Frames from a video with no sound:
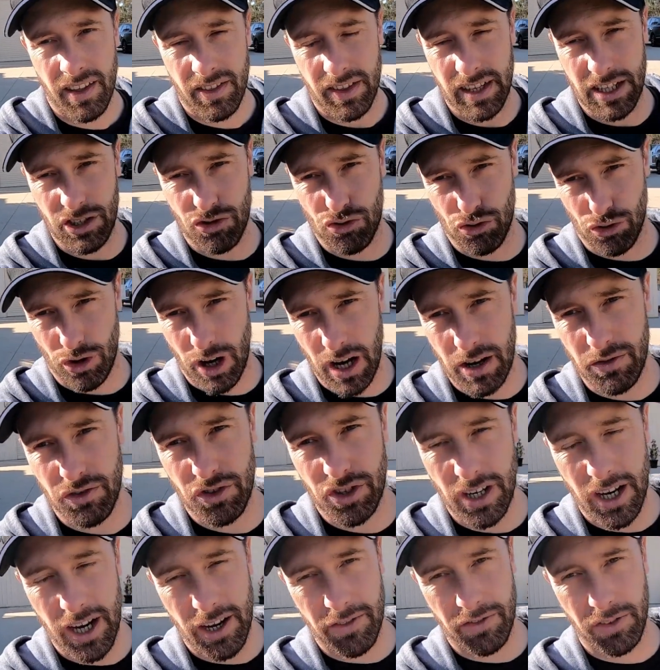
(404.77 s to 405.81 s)
the drive
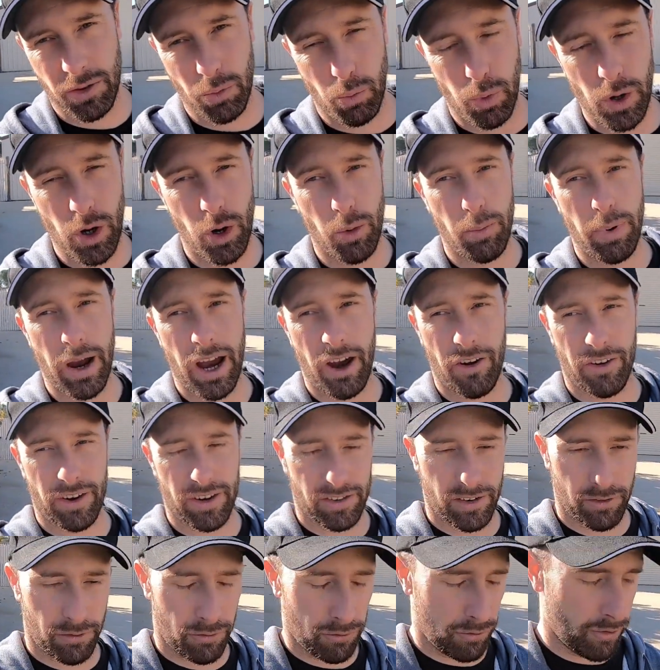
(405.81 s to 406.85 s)
shafts, the wheel
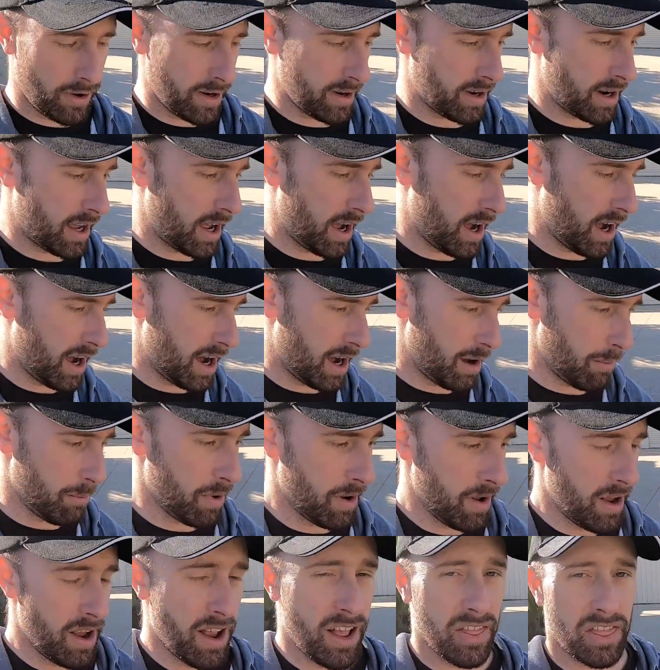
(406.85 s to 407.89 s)
bearings, the front hub,
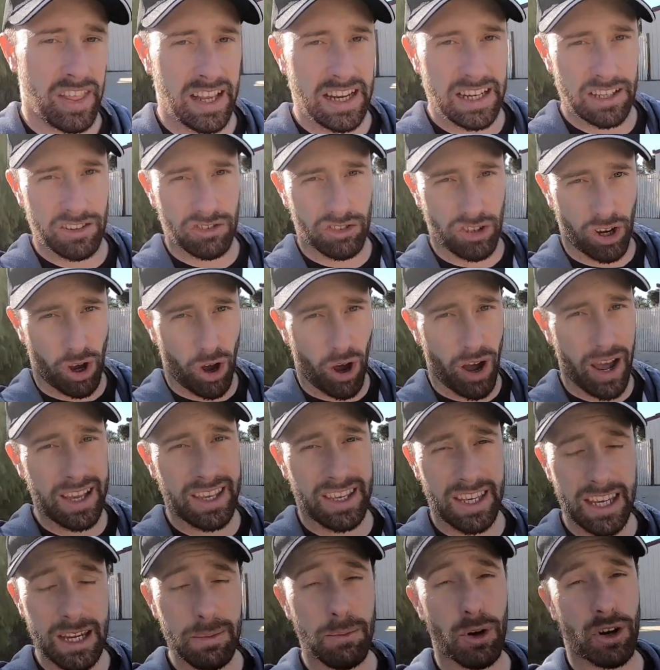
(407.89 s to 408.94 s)
the entire
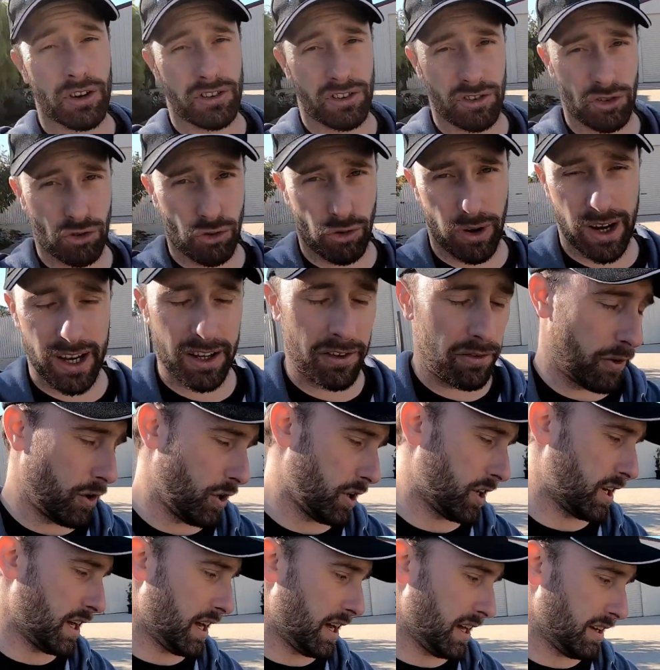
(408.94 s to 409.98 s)
gearbox and
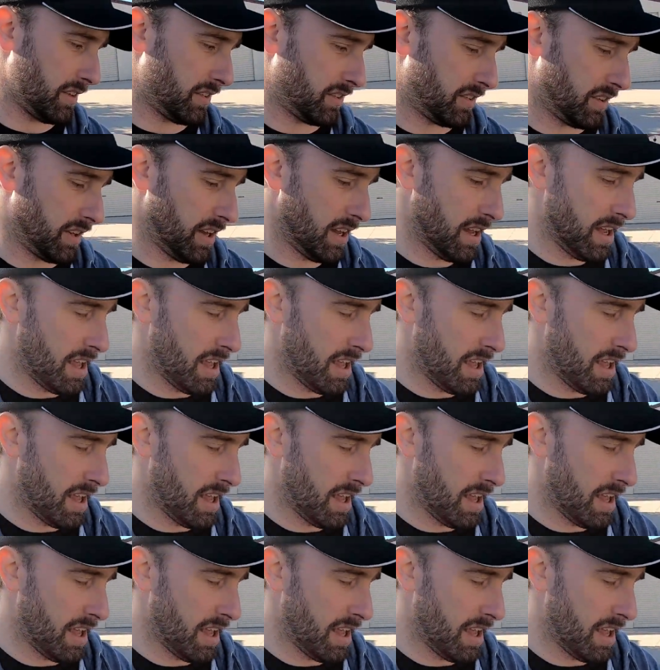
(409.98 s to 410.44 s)
transfer case.